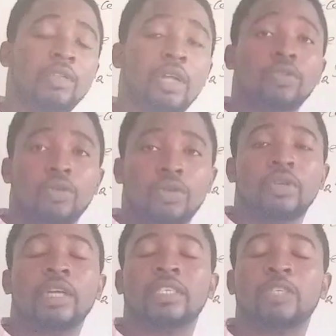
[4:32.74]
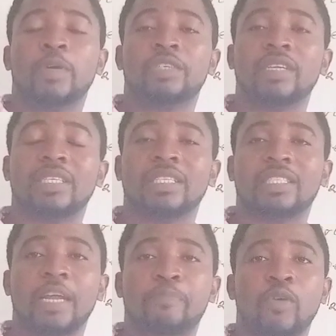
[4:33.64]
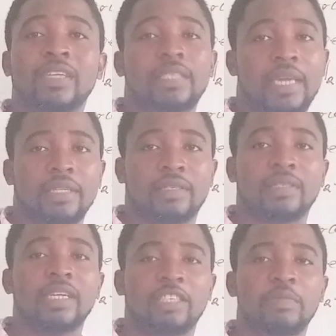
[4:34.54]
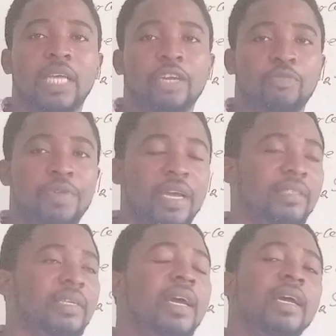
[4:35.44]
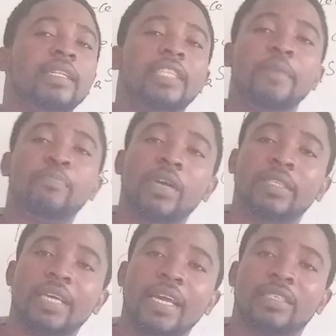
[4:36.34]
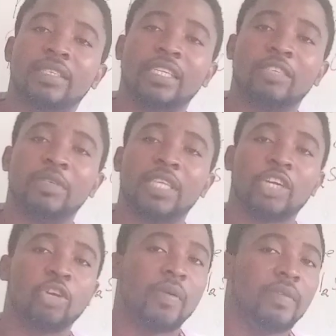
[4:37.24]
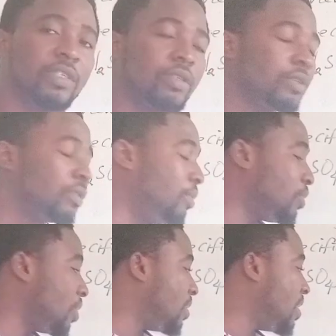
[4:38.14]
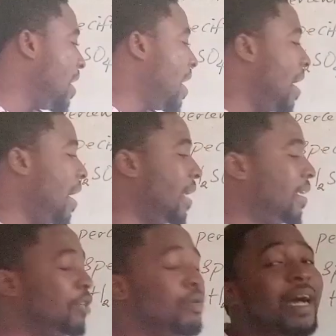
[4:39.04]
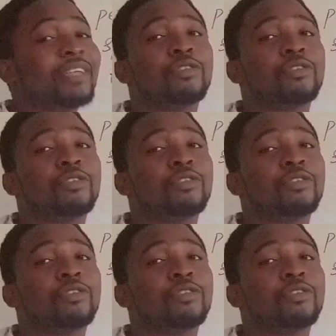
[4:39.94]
Not 6.3, I think 3.8 centimeter cube, yes. 3.8 centimeter cube of this stock solution. And then you're